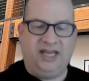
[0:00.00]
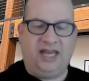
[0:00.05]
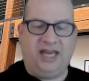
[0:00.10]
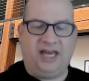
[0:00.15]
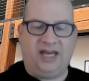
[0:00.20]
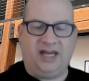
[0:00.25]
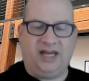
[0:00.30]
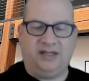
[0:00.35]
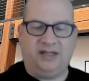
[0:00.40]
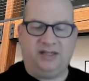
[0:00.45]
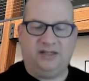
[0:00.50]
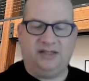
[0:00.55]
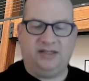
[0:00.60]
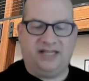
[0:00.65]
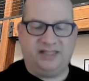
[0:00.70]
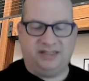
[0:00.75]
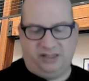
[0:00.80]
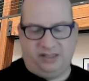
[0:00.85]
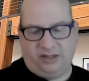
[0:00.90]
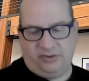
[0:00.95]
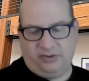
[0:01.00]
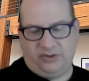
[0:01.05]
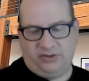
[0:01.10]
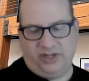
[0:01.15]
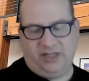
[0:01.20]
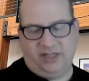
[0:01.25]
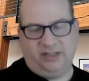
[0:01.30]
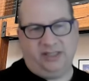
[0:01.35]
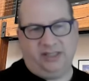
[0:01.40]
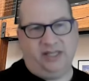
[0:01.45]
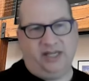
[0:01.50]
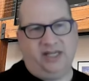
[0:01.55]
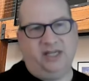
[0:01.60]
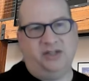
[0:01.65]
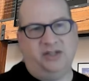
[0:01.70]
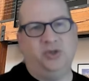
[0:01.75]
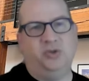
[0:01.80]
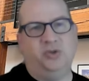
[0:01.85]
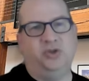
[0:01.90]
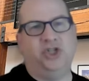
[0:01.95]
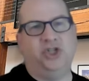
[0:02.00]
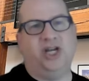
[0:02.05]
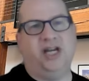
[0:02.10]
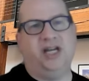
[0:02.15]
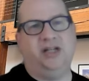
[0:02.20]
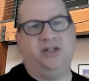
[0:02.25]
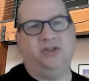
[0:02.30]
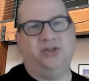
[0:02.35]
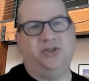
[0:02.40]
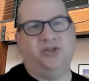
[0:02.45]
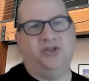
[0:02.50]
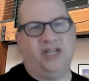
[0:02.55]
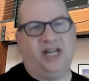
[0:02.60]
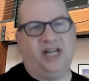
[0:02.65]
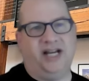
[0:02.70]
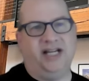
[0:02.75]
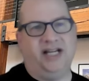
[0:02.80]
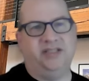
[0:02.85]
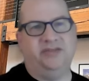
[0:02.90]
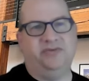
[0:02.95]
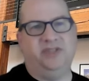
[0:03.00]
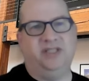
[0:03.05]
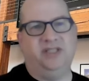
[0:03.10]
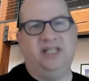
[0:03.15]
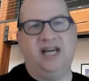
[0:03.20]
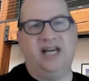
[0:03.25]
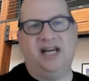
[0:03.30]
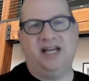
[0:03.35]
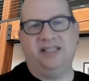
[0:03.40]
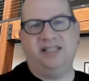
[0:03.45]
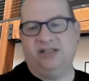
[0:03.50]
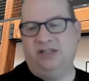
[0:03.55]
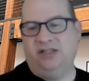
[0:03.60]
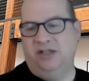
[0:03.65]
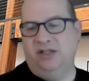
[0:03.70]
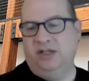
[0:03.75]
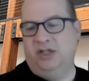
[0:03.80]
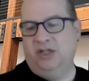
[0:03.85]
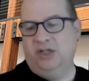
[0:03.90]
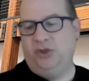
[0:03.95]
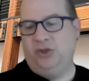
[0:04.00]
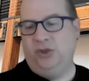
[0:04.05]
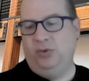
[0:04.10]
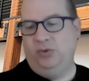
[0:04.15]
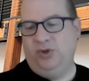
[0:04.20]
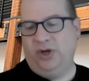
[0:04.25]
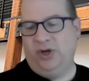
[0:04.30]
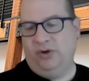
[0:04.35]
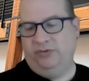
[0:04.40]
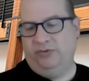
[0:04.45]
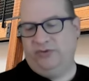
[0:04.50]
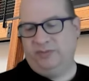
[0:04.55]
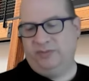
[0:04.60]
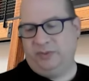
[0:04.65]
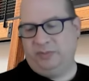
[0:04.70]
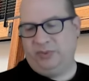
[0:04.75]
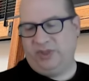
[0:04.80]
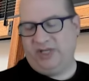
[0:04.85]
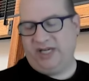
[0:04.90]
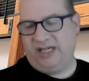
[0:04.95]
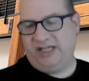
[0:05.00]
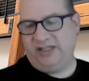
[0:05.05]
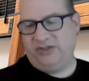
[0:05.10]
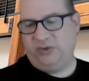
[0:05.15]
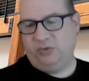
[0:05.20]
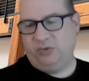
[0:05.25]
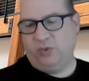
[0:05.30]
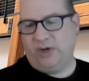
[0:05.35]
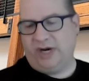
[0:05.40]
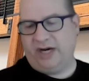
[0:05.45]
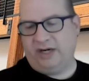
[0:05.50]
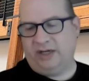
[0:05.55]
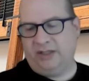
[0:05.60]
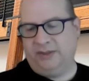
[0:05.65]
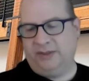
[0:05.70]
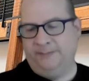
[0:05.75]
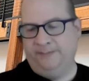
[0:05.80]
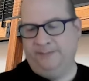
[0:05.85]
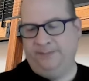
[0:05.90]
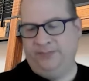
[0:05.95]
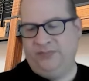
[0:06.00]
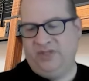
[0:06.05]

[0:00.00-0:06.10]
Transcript: And that's another thing that, as you change sides of the desk, you go from a place where,